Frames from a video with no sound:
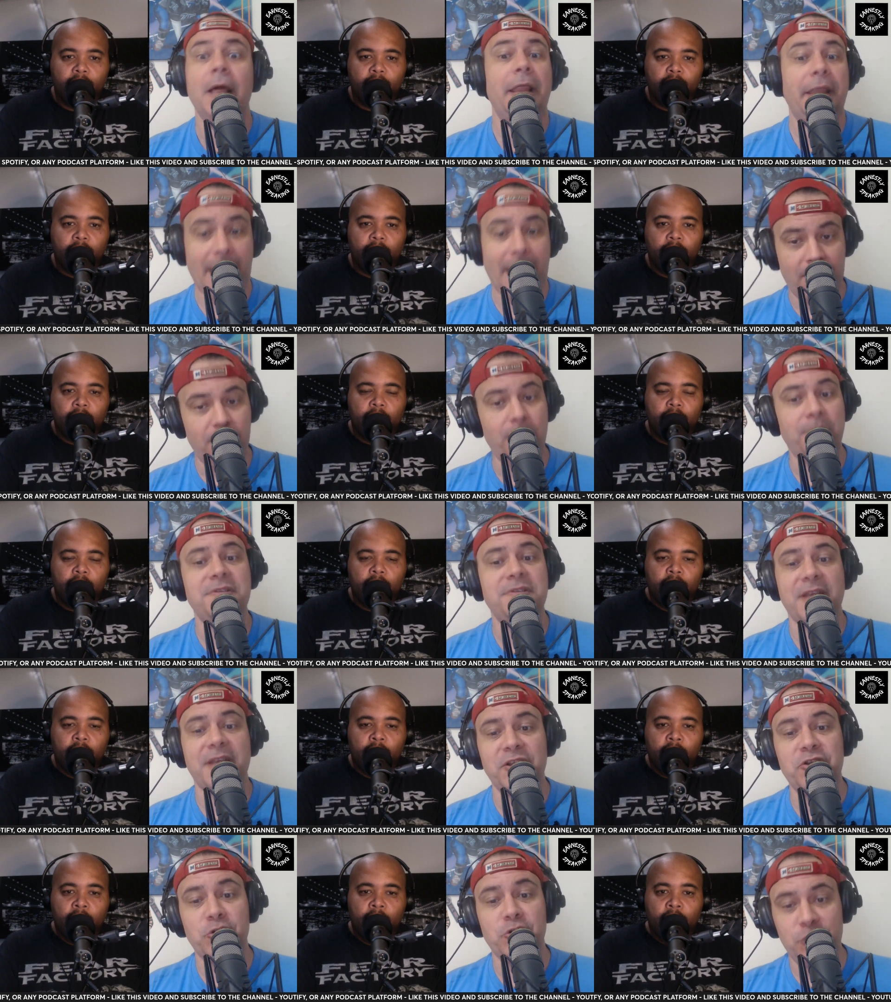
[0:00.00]
Speaker 1: That was
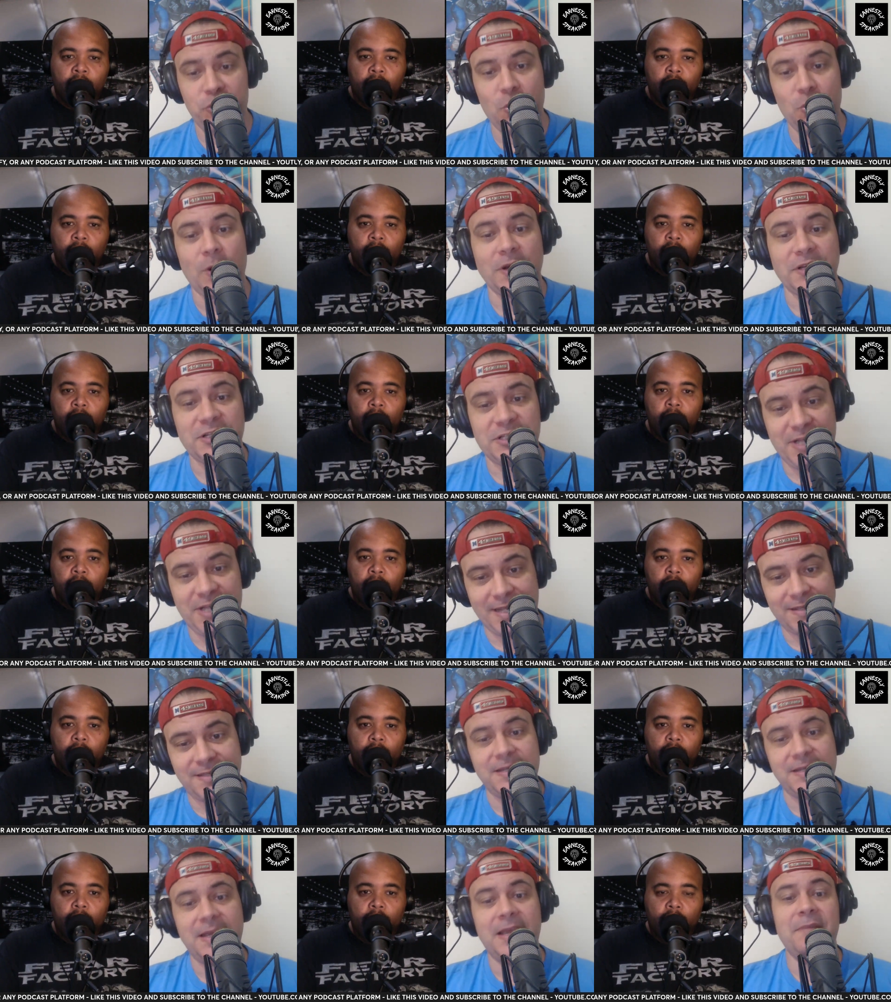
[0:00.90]
a New York
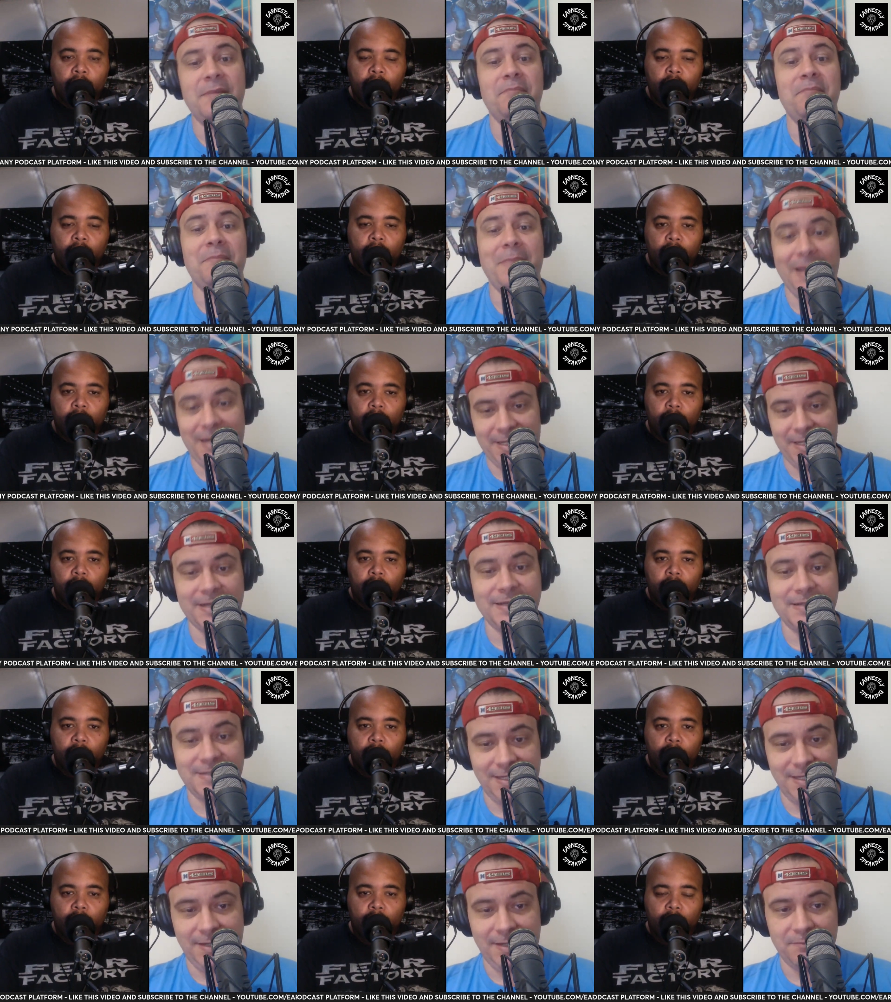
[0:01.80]
Jets media
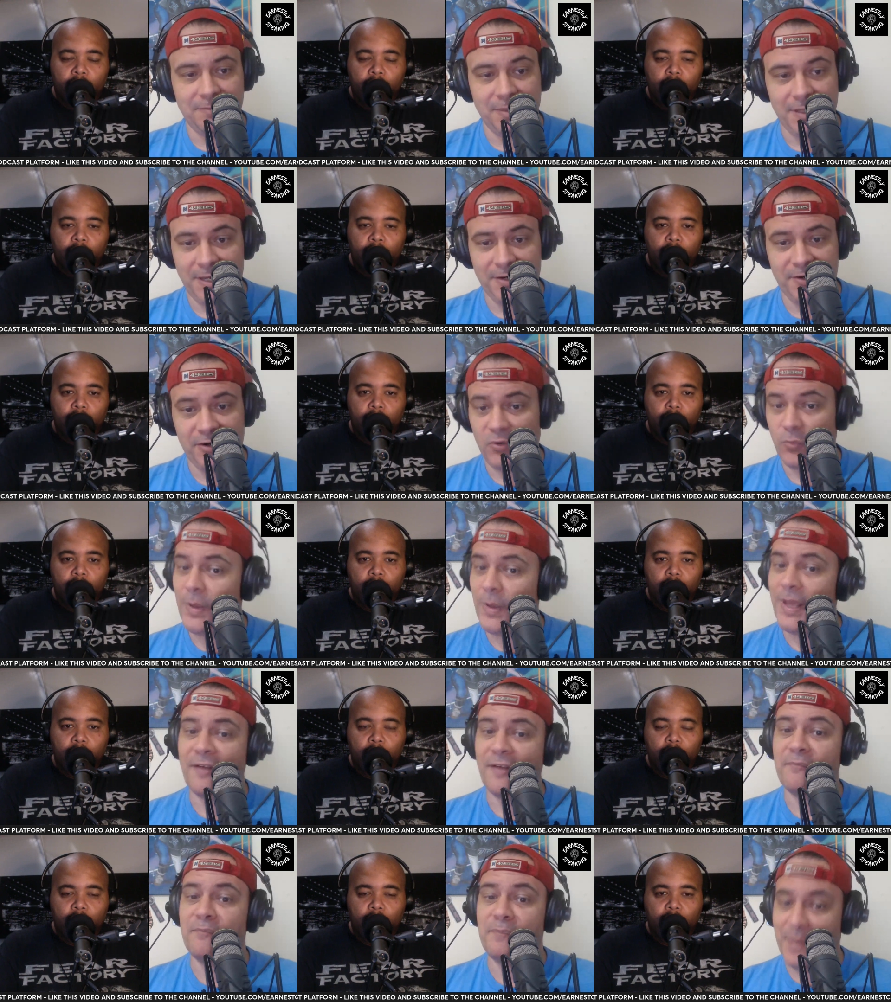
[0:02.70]
team blunder. We
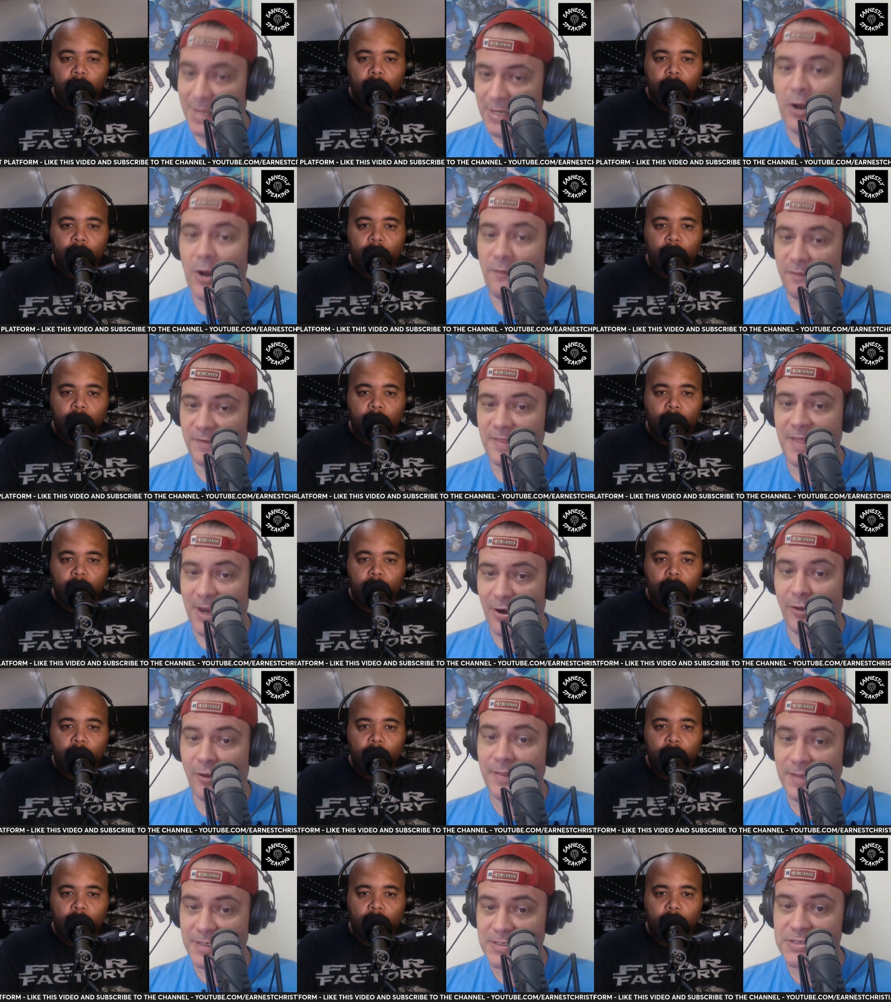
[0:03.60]
have been over that
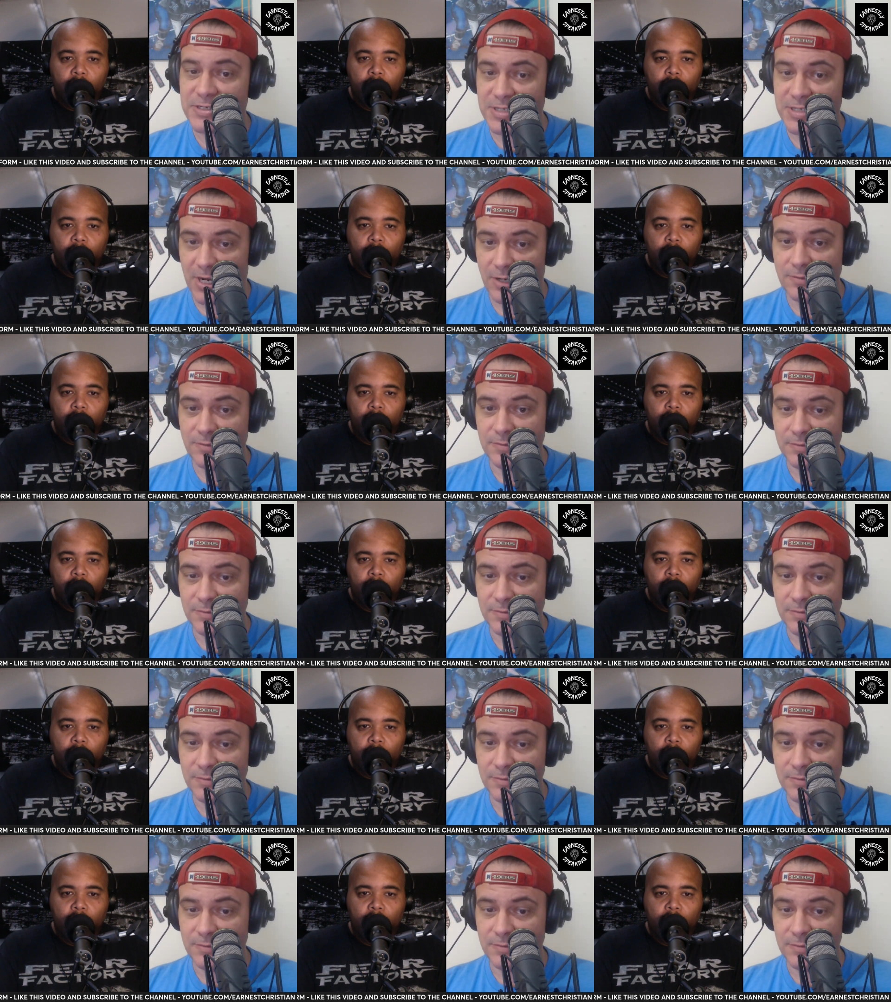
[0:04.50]
on this show.